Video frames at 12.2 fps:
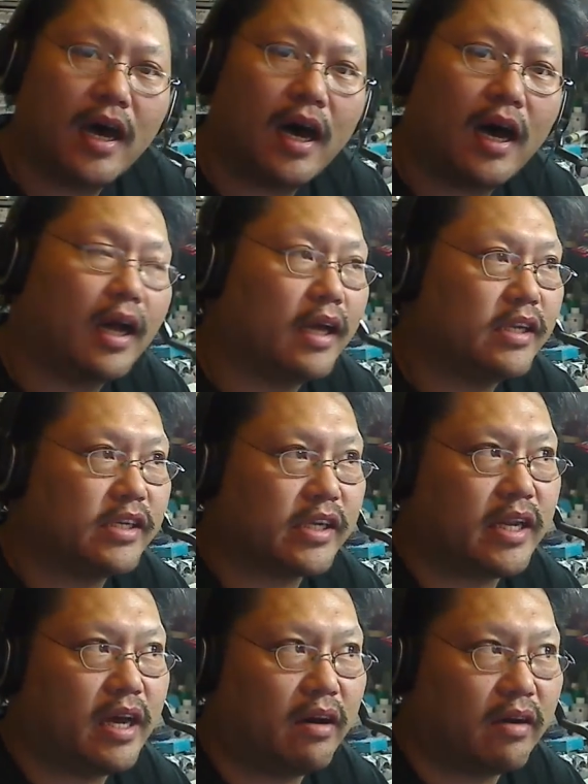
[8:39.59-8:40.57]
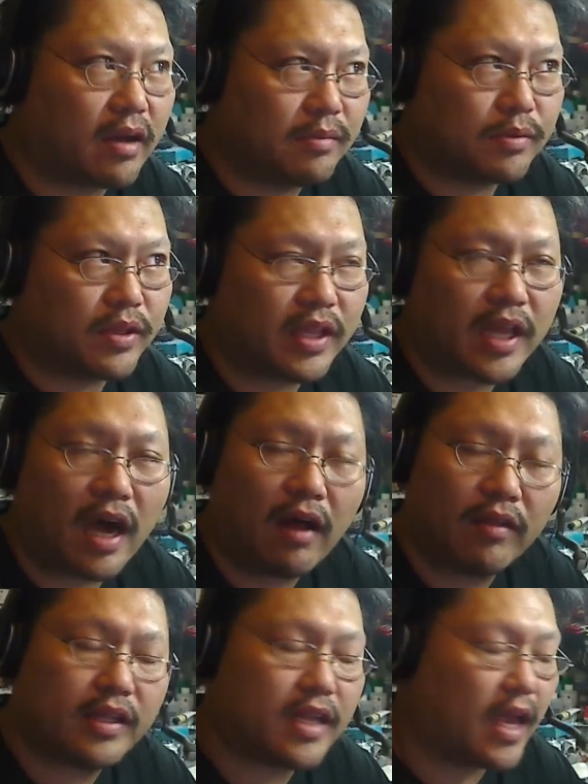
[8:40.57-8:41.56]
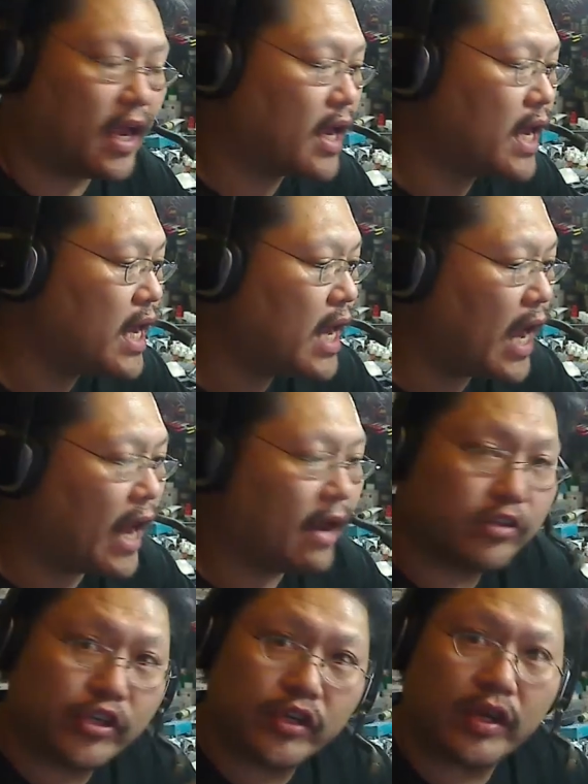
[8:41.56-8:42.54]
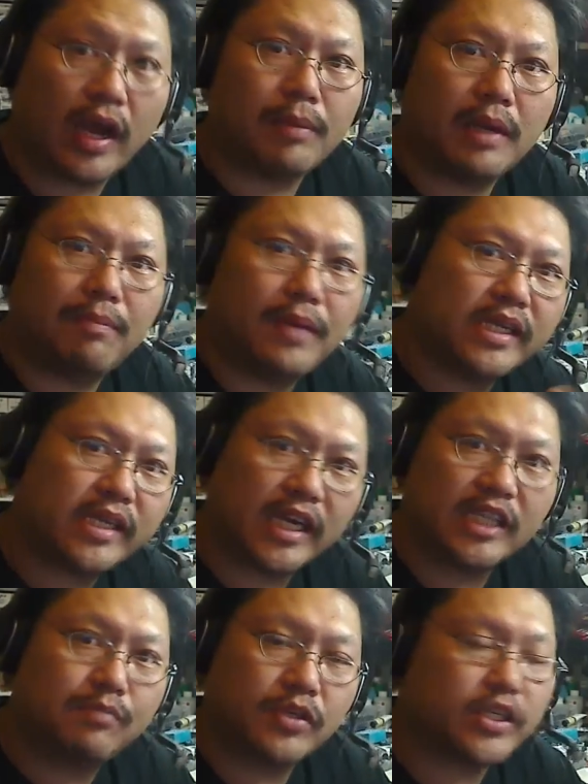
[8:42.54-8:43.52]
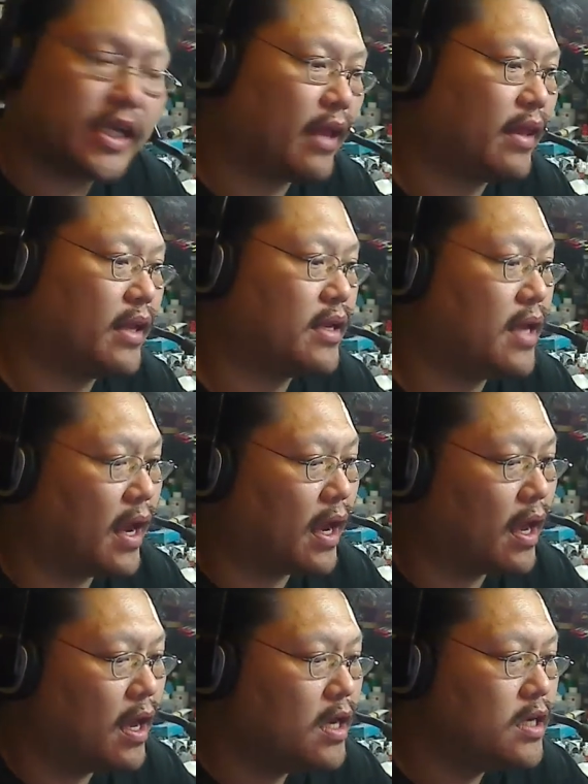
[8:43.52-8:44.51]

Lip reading: As you can tell, it comes with a dial in the tank, and I'll show you how many PSI is pushing out of that tank.